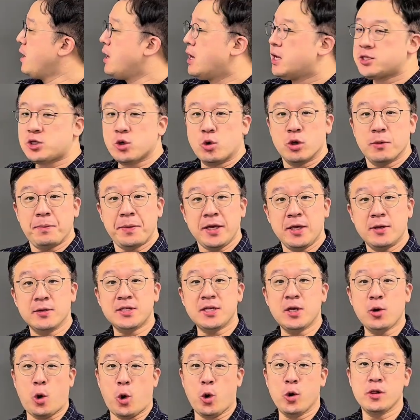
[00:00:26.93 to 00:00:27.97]
So we'll be using
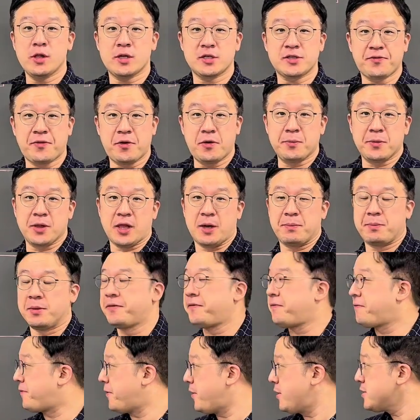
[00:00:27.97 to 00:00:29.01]
Euler's formula, but
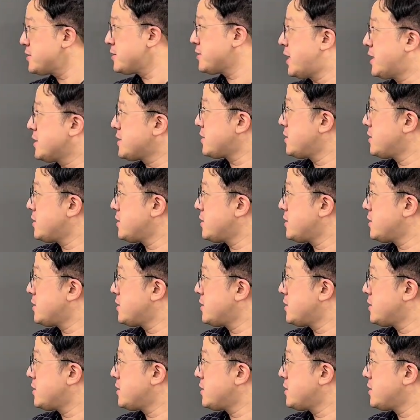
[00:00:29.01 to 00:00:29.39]
first let's